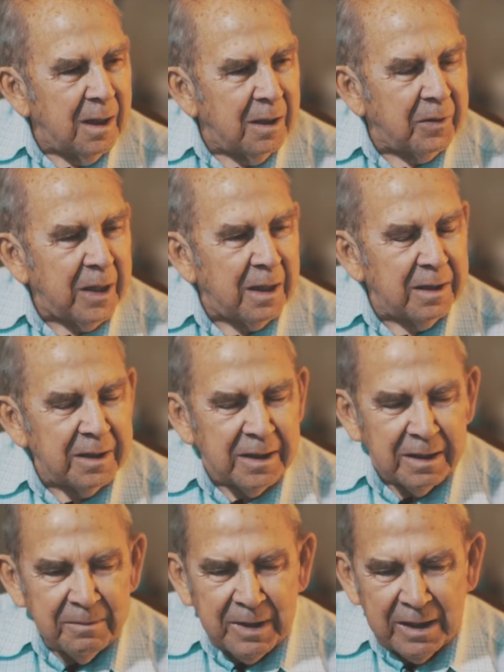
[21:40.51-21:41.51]
Well, it
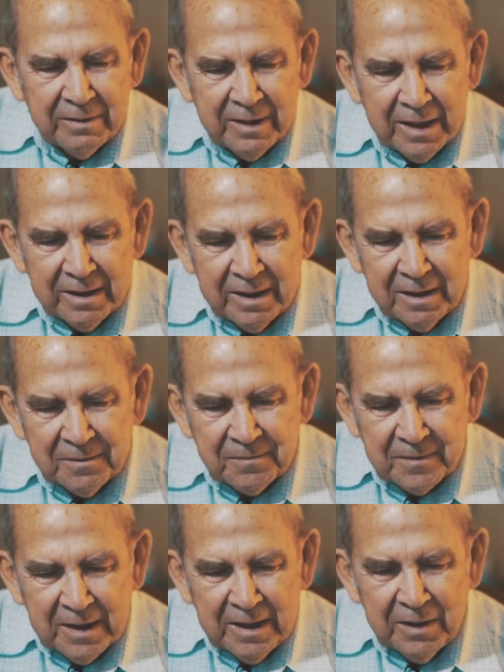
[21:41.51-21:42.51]
doesn't matter right now.
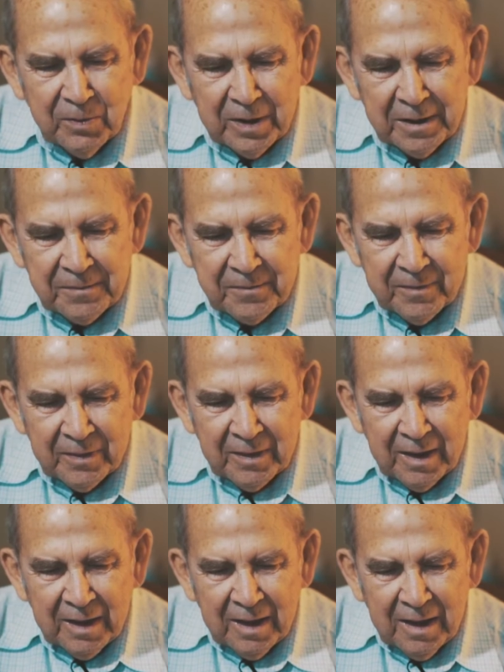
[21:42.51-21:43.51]
Anyway,
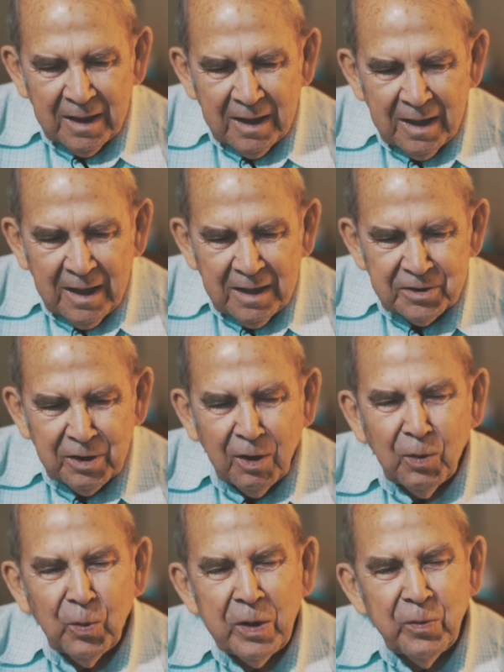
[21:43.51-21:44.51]

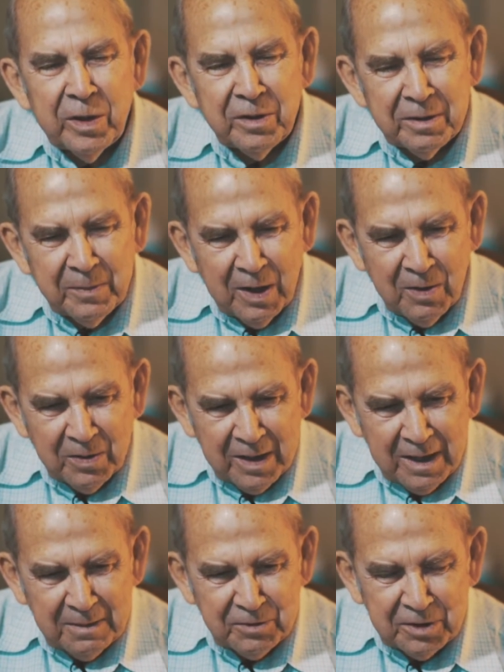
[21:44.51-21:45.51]
so we went to the ball
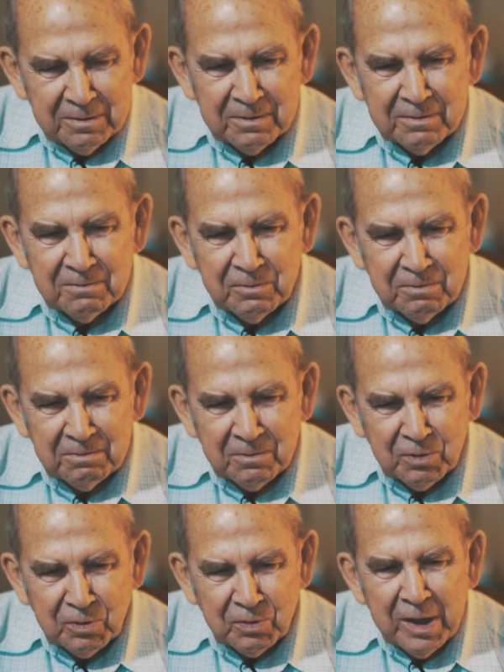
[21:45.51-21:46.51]
game.
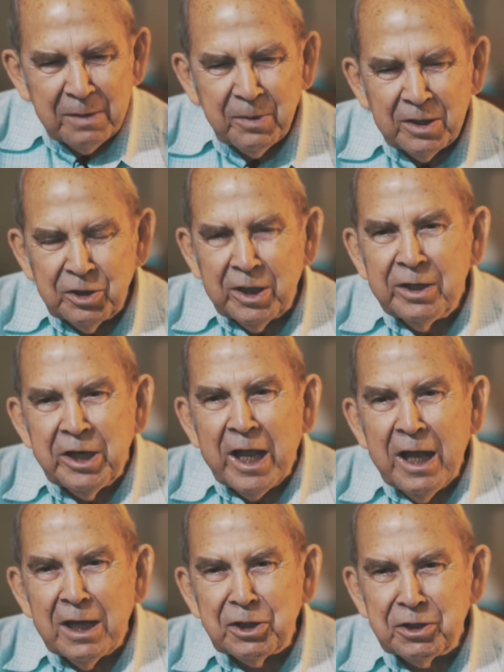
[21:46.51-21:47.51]
Grandmother said,
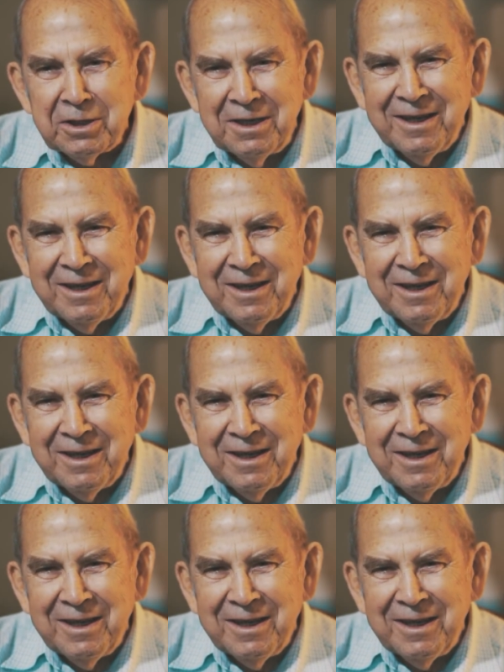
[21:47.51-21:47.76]
yes.